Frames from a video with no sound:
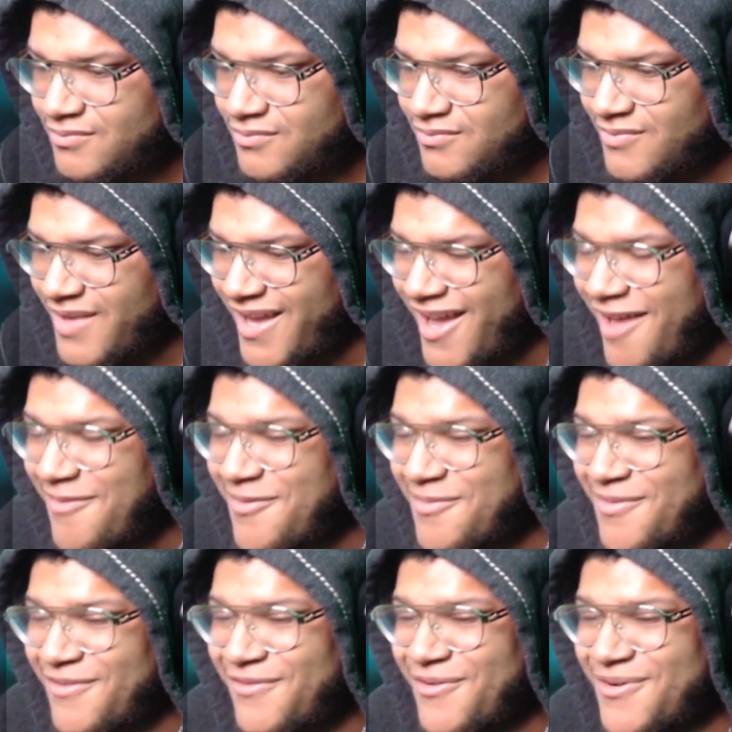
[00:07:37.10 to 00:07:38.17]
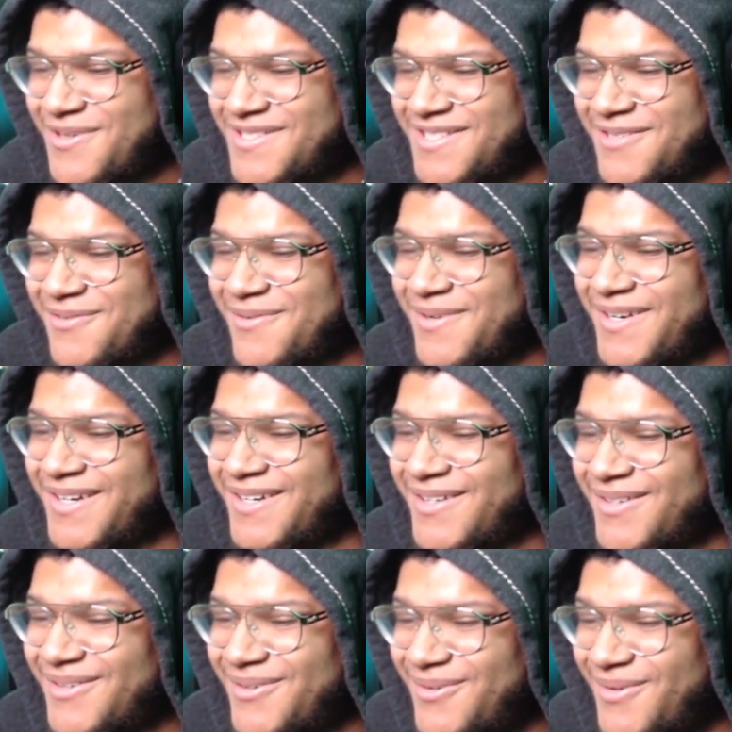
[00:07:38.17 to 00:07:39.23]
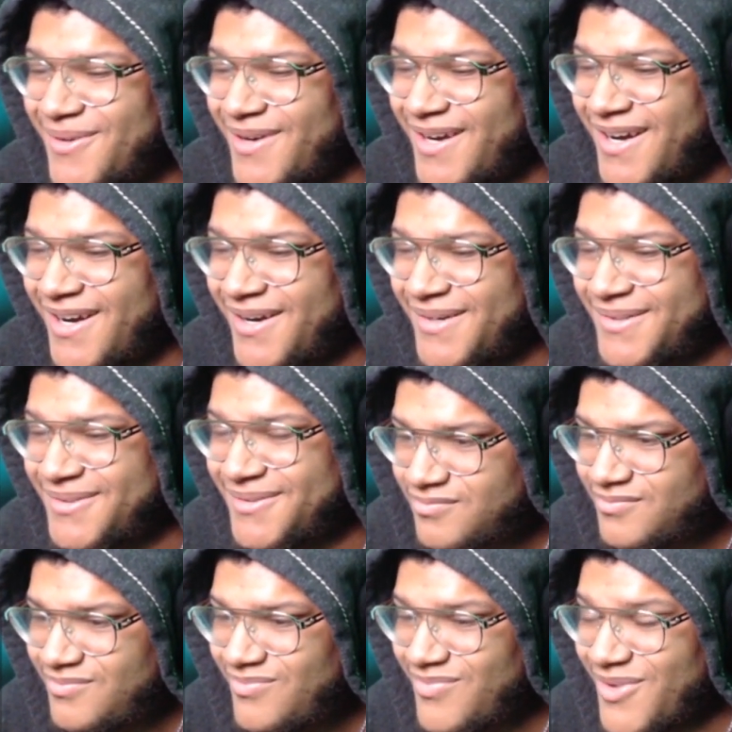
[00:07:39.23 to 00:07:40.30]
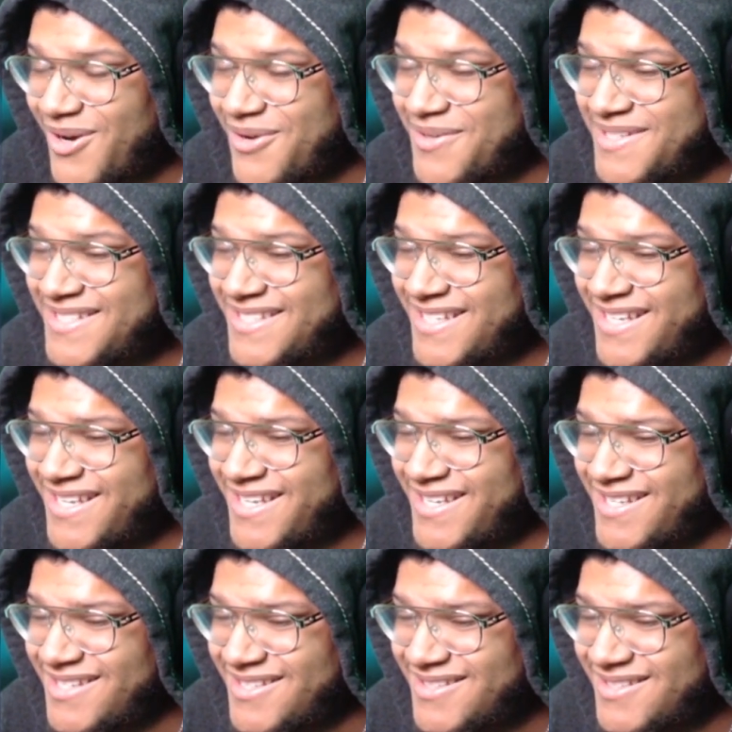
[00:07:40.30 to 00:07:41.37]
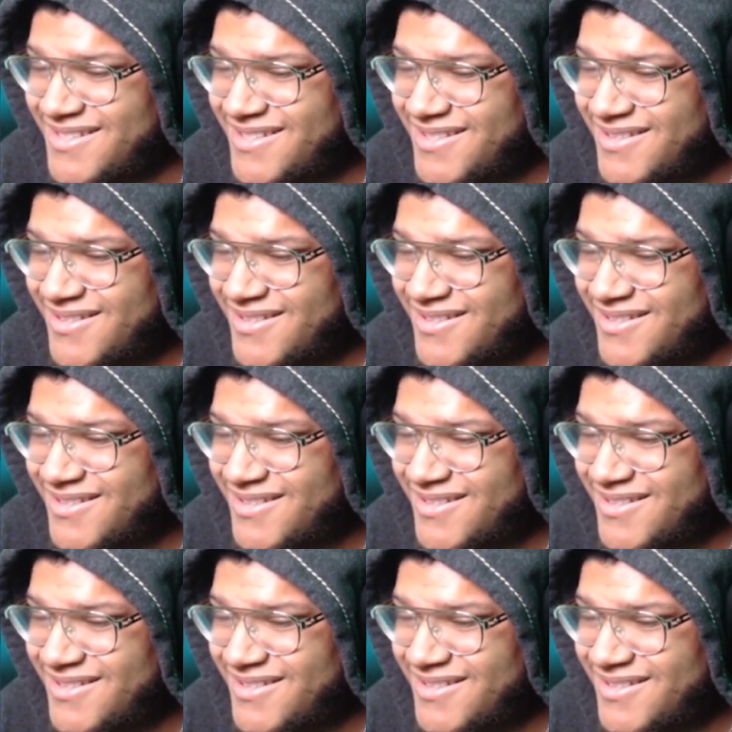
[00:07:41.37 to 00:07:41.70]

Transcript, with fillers: Happened before somewhere. Wow. Oh, he sees.